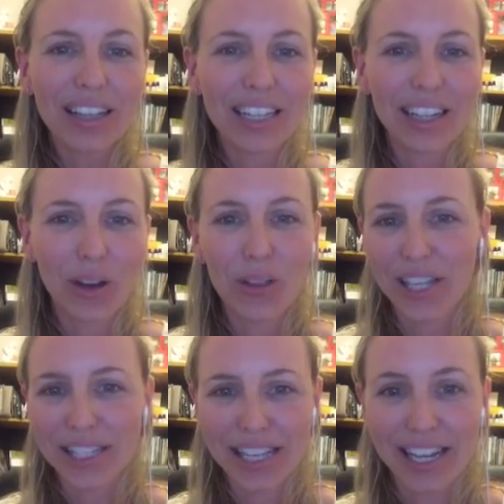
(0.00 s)
on
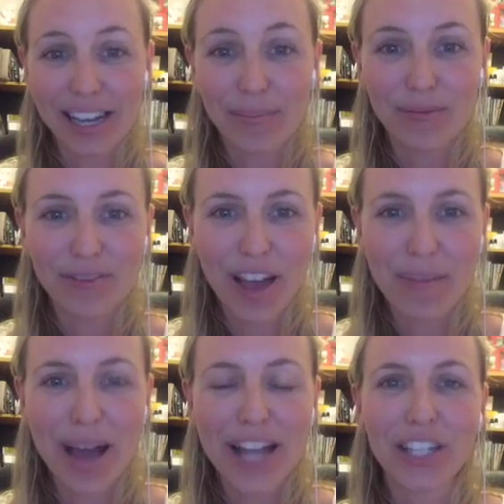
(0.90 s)
this
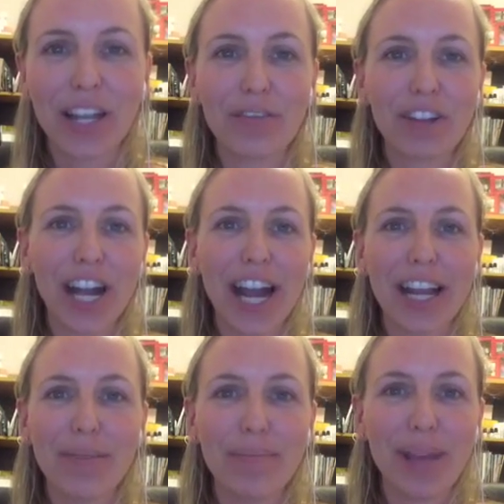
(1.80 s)
fan page that I've
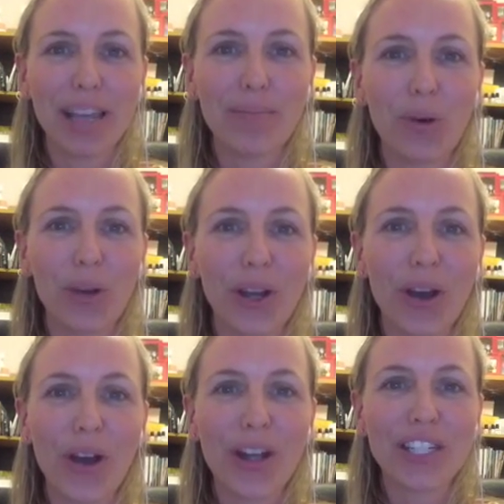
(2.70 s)
created, Megan Morgan
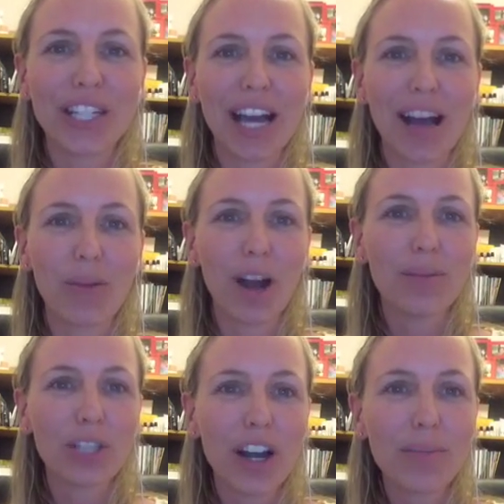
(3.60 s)
Coach, where
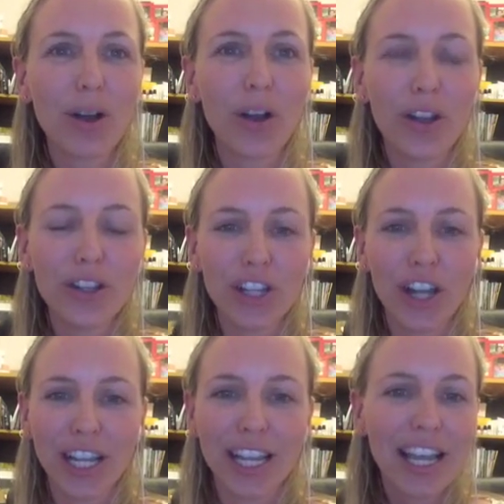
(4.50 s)
I'm sharing my own
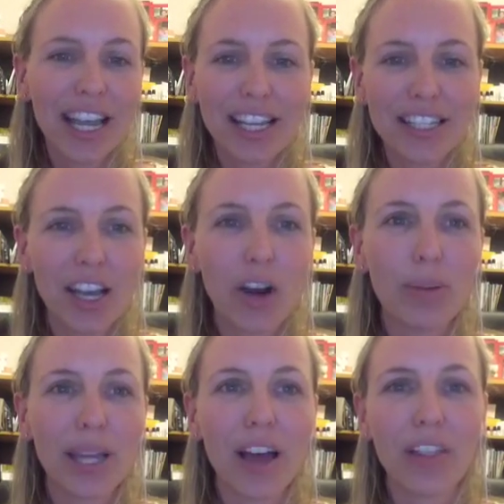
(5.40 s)
journey into
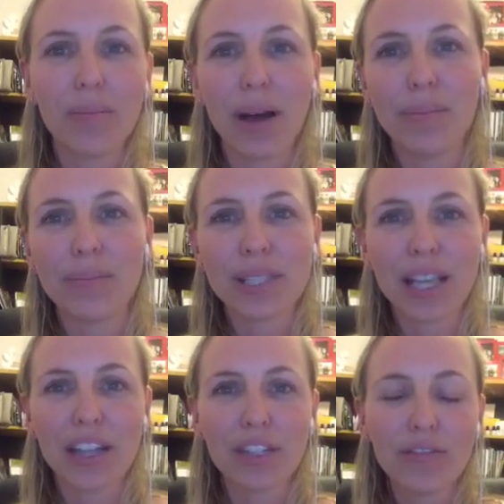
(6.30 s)
helping other mums
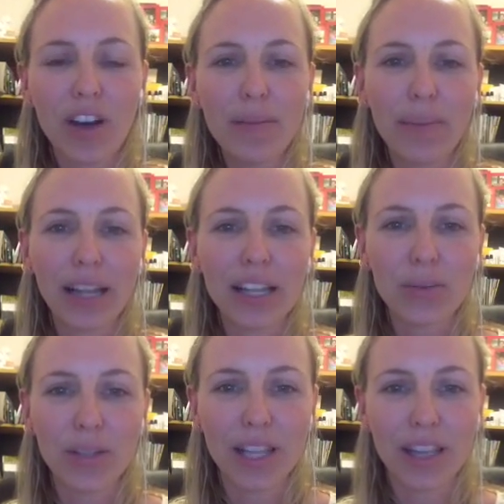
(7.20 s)
to find
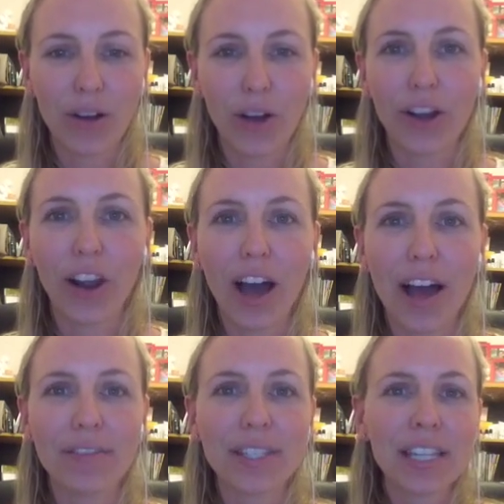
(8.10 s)
balance within their own
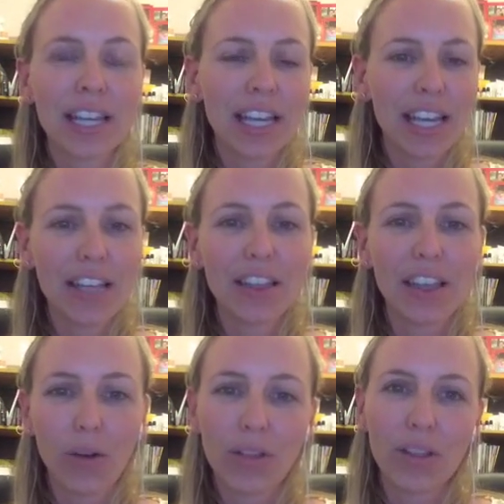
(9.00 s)
lives in the
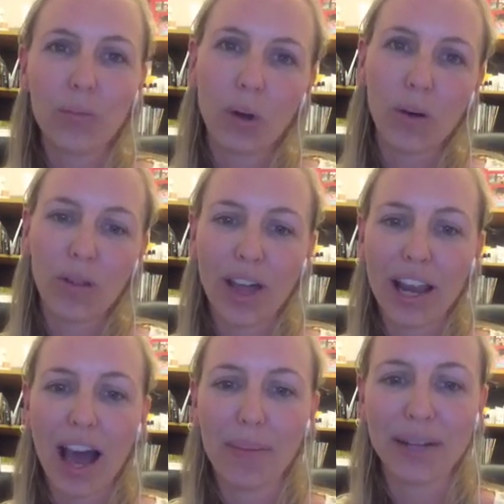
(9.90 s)
health and wealth
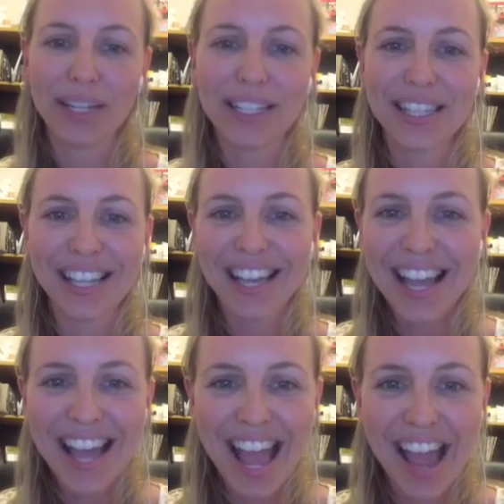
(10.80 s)
and happiness
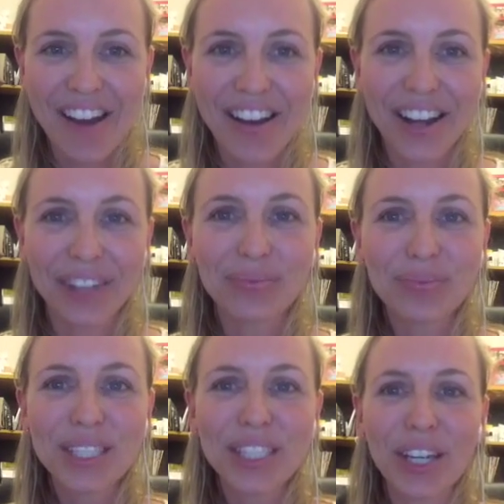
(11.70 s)
area.
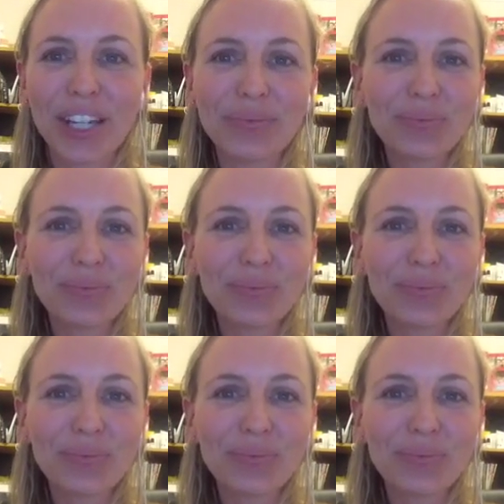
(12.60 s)
So